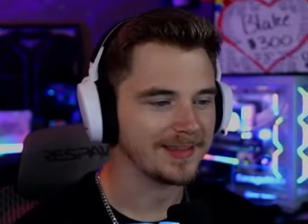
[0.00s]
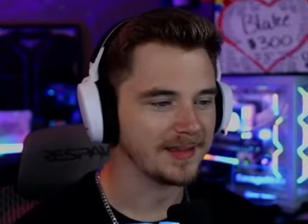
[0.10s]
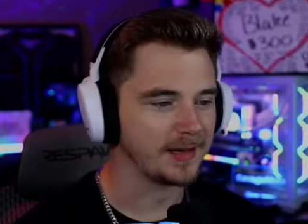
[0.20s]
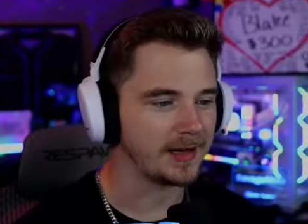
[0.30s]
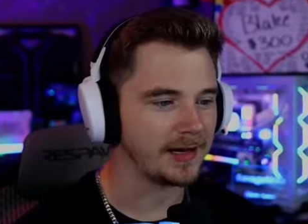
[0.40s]

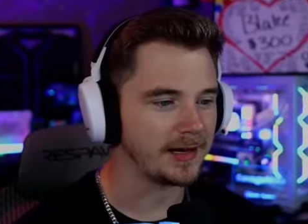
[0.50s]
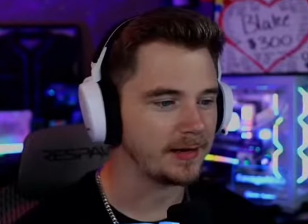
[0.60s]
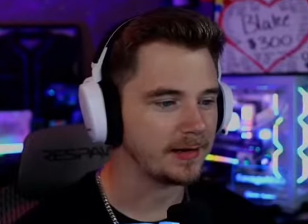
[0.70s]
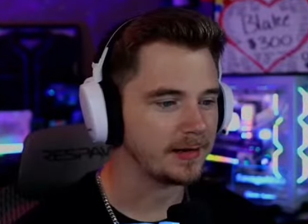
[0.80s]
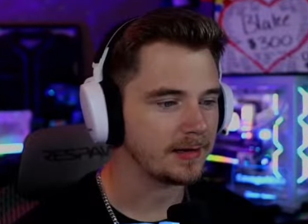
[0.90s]
Alright.
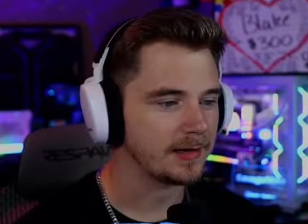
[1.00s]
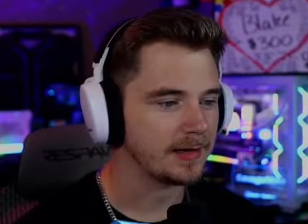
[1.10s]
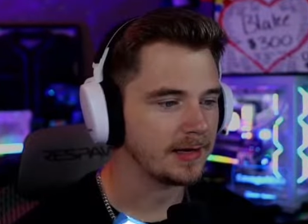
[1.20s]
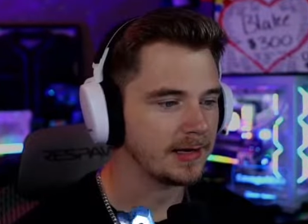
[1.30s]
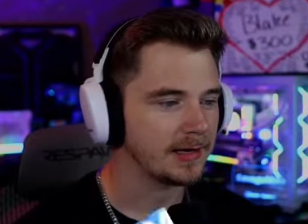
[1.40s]

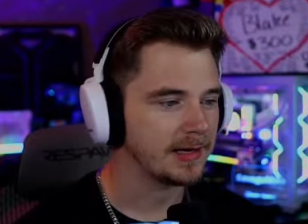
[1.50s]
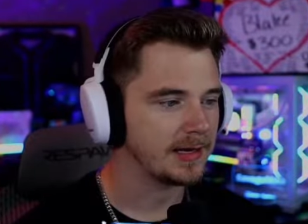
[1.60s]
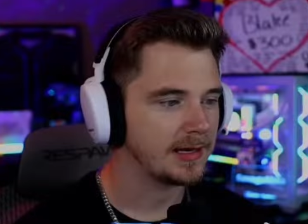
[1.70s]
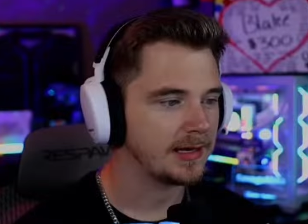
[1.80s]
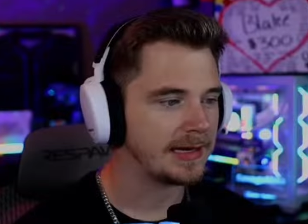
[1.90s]

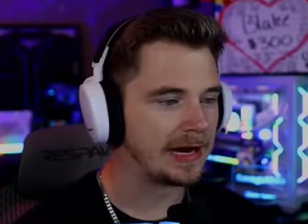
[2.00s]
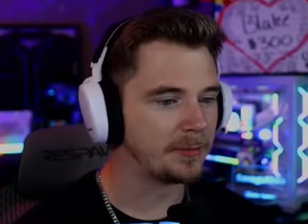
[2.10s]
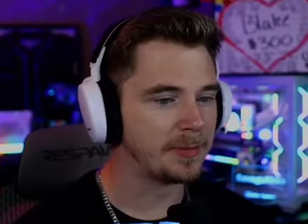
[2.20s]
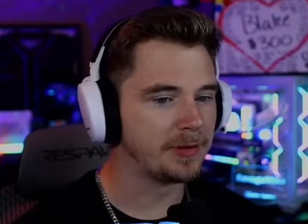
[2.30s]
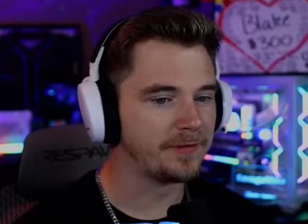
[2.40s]
Now
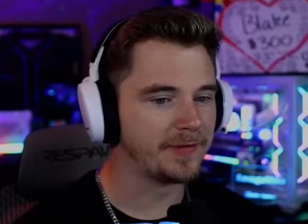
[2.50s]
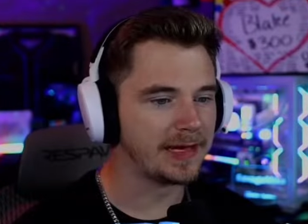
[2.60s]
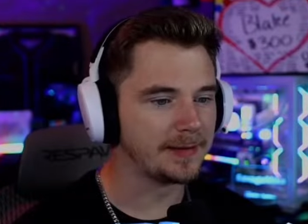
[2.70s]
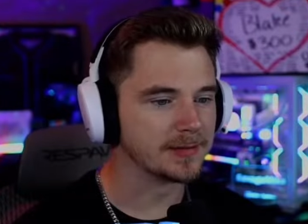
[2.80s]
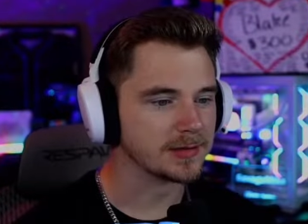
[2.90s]
remember the
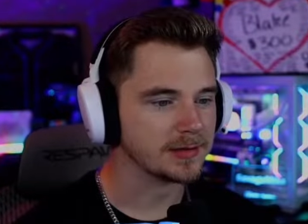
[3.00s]
flames.